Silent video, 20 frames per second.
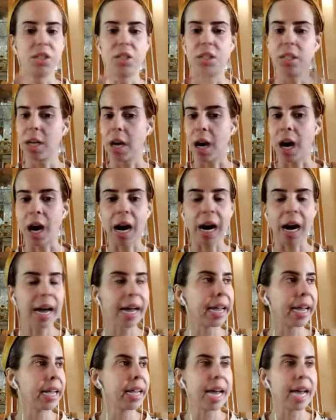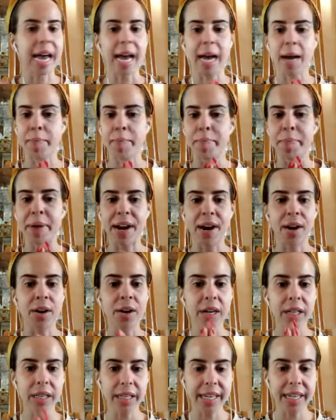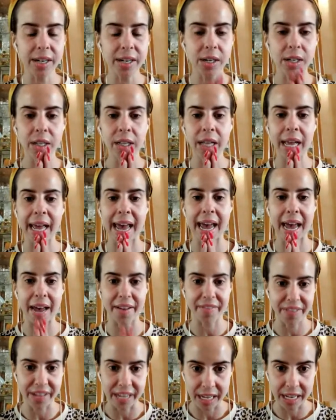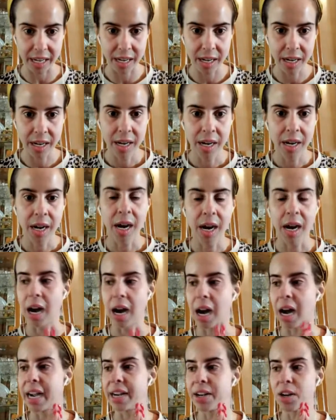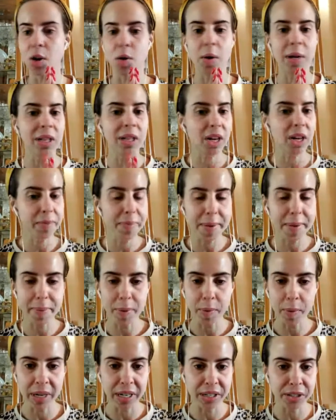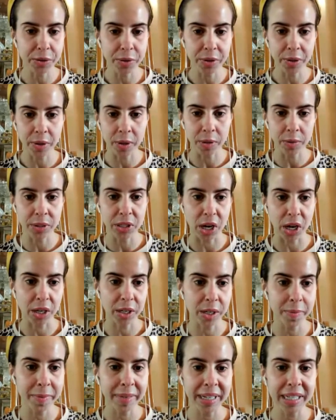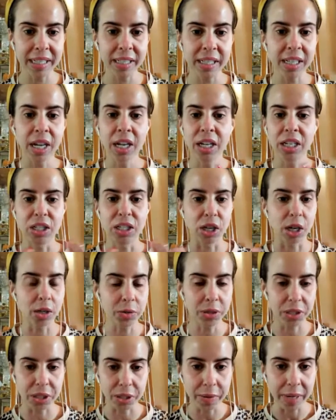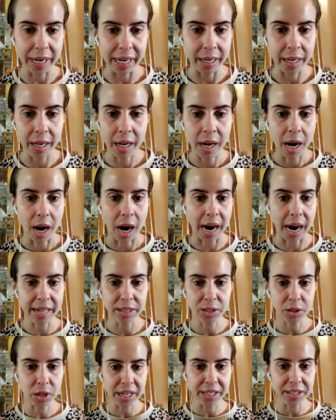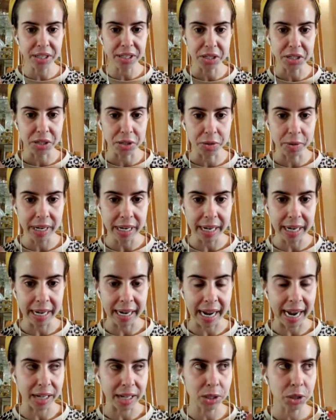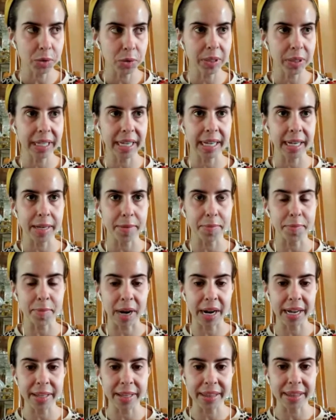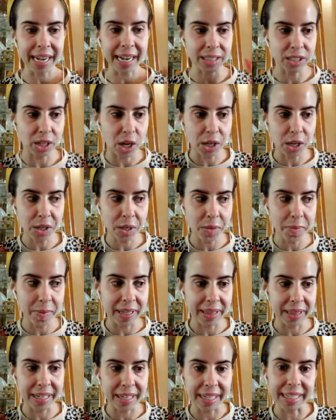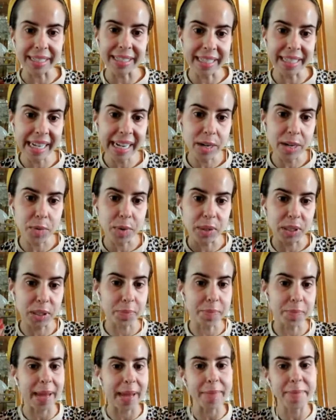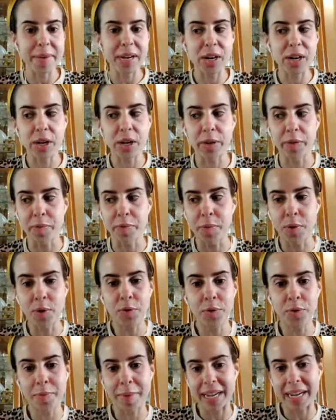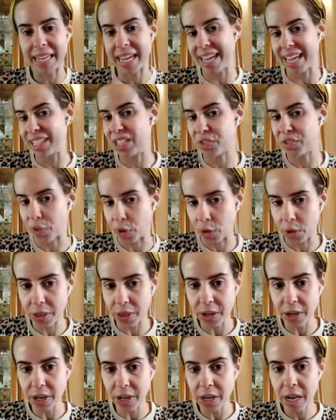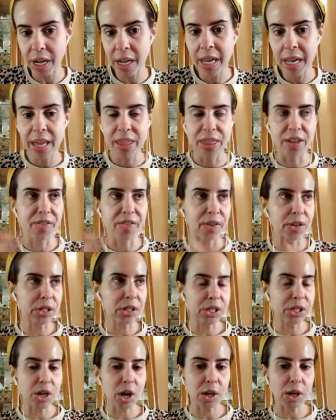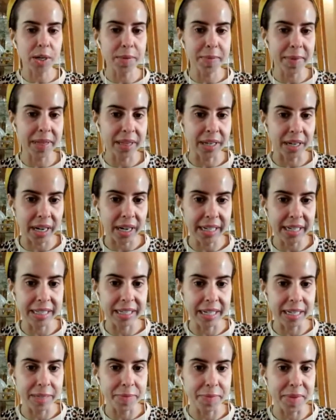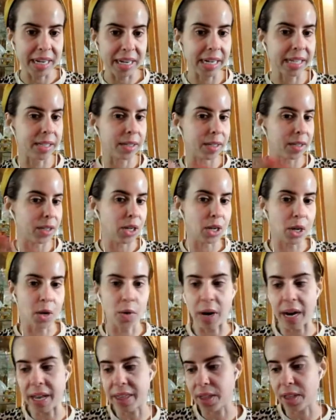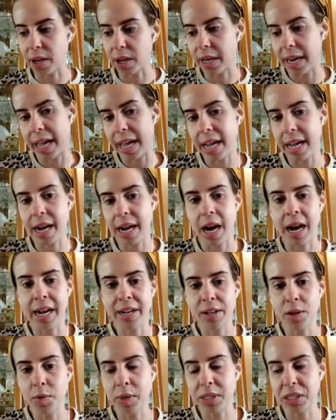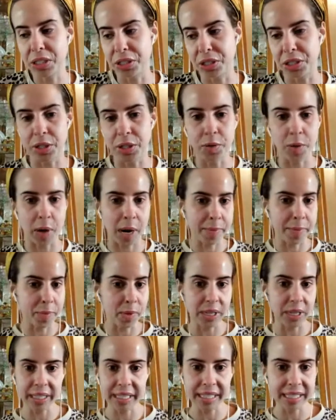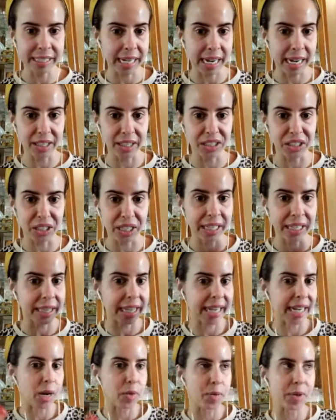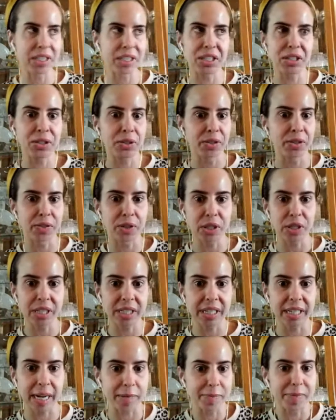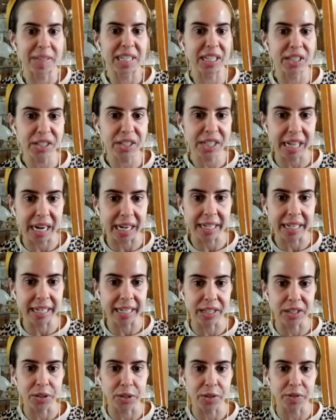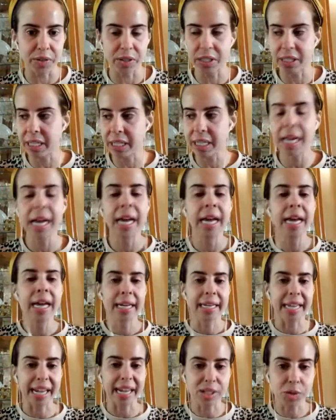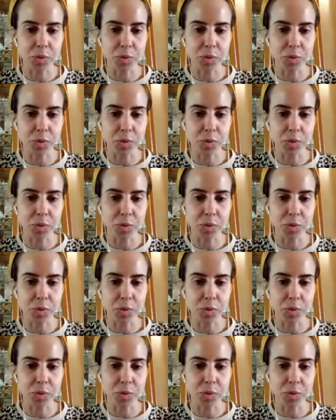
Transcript: I'm suggesting. I am paralegal heavy. Yeah. I know a lot of people want to do their own documents. Mm-hmm. Don't do it. Mm-hmm. I tried to do it, and actually that document that I did, which maybe could have moved my case further, the first document that I did, because, you know, I thought, hey, I know what to do. I'm really intelligent. Like, I went to university. I'm still studying in university. Guess